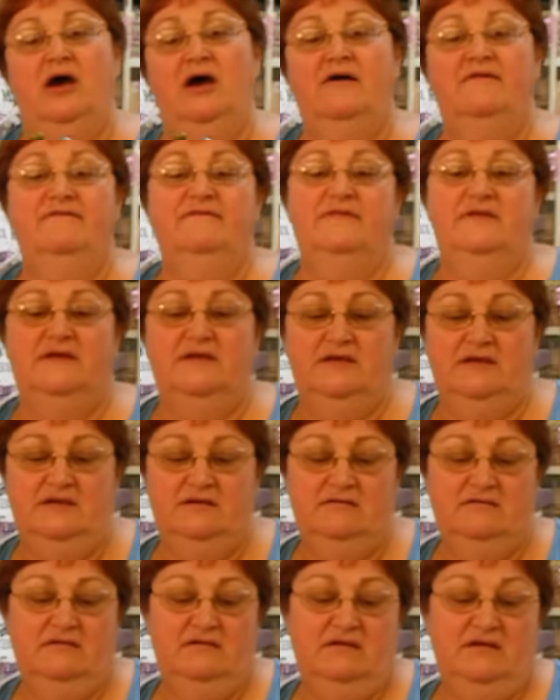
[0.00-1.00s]
of
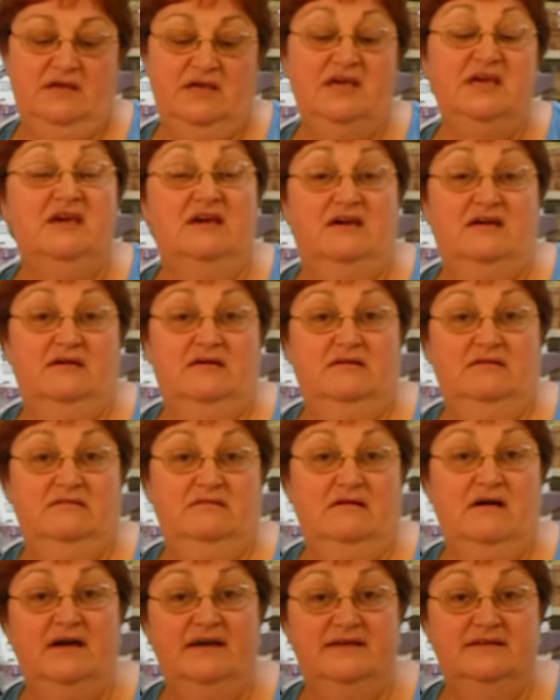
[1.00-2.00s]
the Ink
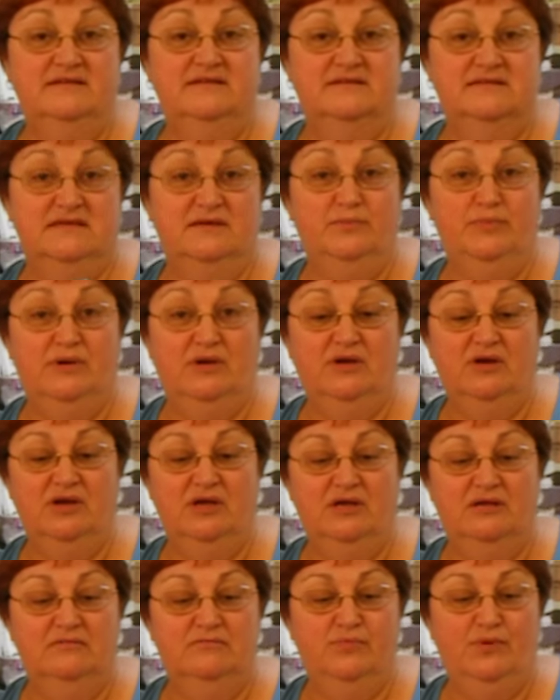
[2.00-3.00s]
INC
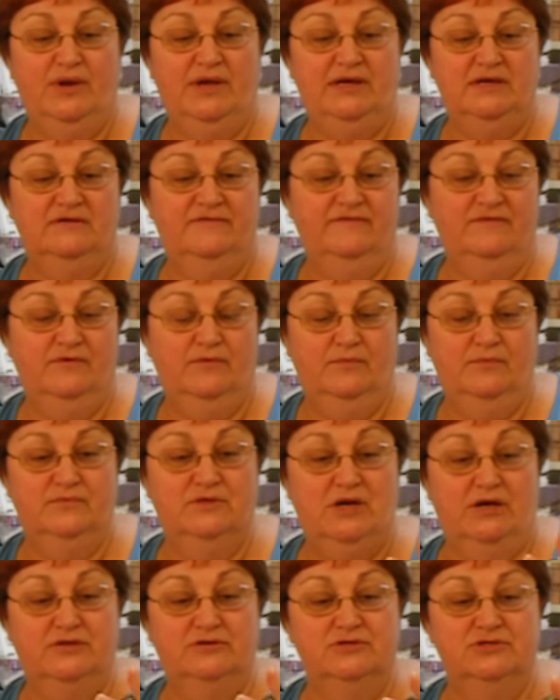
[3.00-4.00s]
period brand from
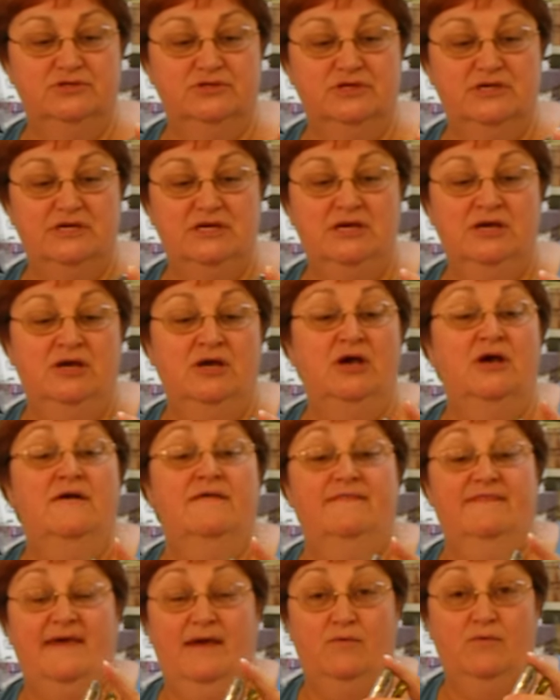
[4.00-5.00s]
Dollar Tree,
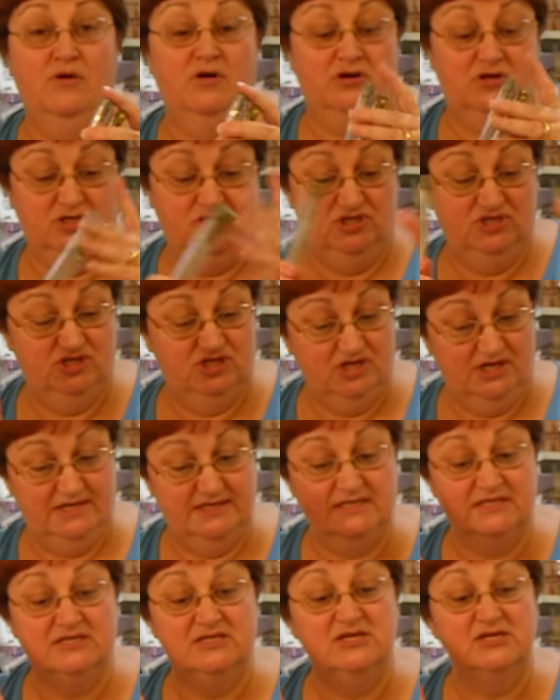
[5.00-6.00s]
they work
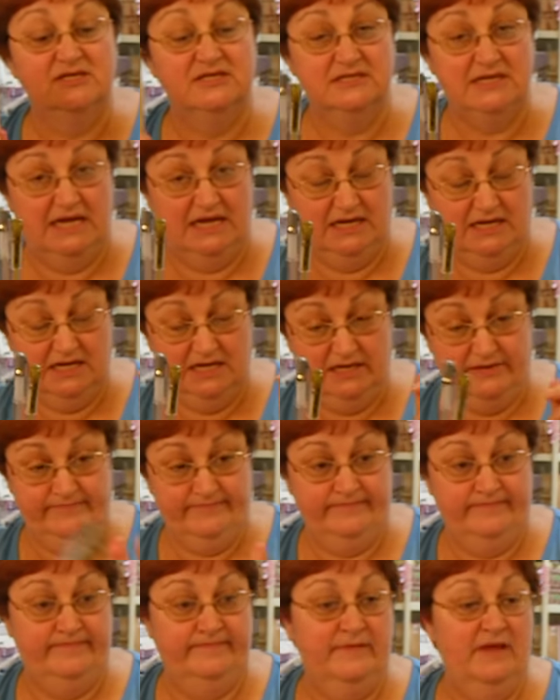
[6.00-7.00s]
just dandy.
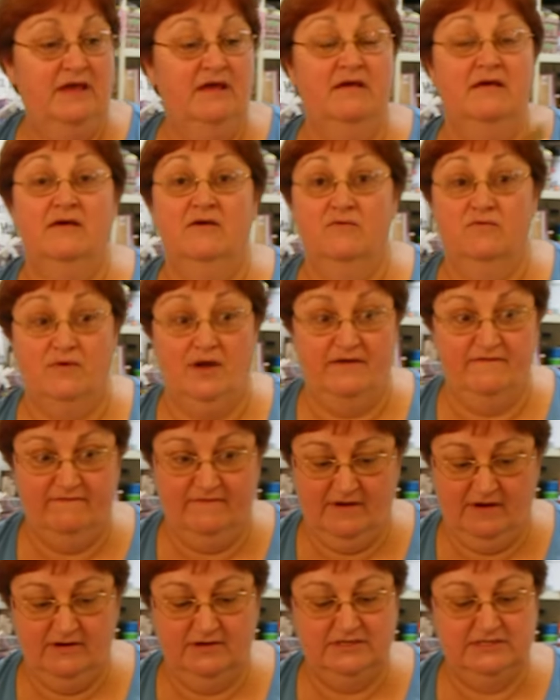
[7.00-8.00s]
Right,
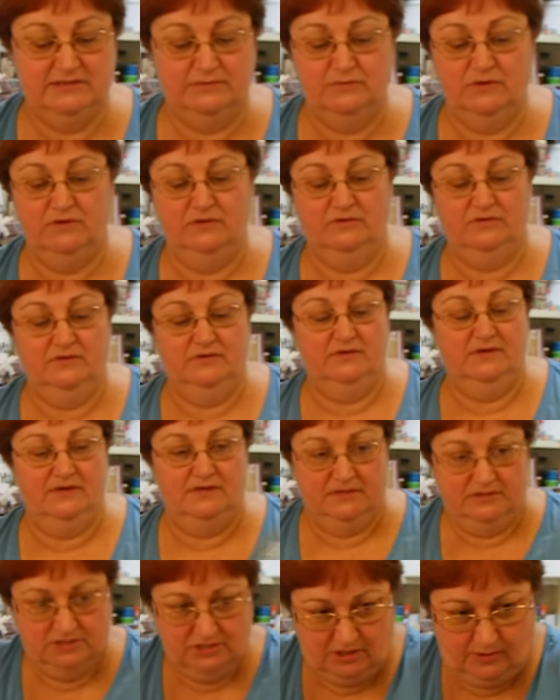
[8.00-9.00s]
very smooth. They're
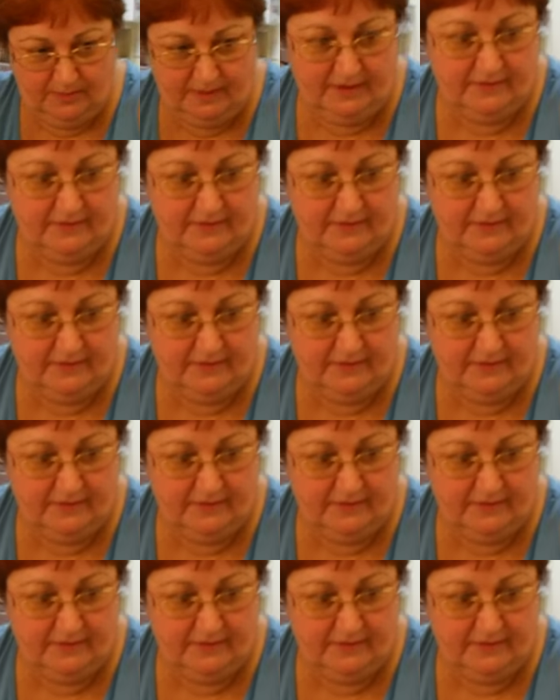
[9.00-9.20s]
like a gel